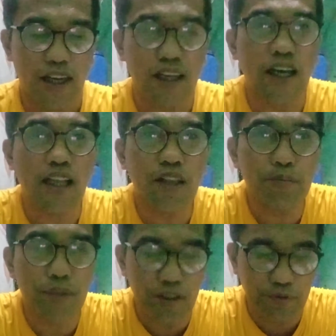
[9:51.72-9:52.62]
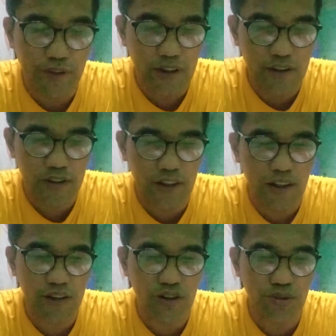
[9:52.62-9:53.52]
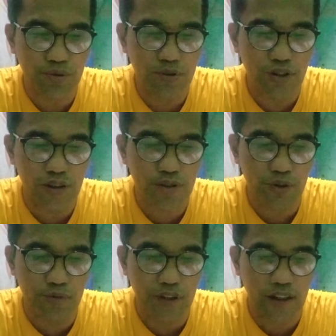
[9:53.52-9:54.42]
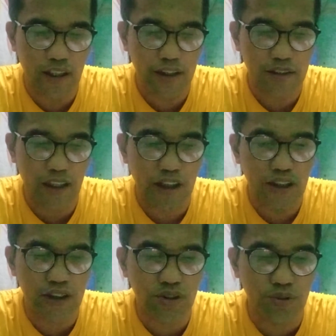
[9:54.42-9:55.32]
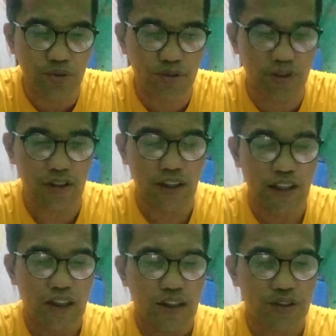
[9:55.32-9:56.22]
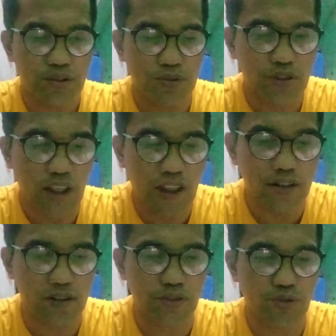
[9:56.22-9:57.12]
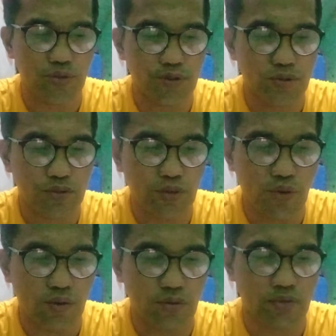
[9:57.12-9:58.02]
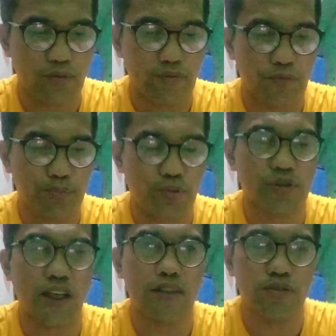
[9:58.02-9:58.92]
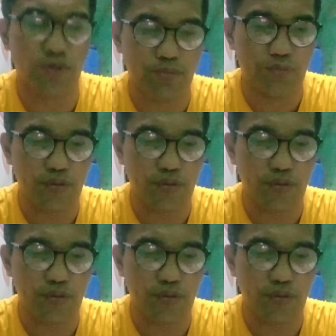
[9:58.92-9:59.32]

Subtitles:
Ang health benefits ng juicer strawberry guys ay reduce to change to stroke potassium.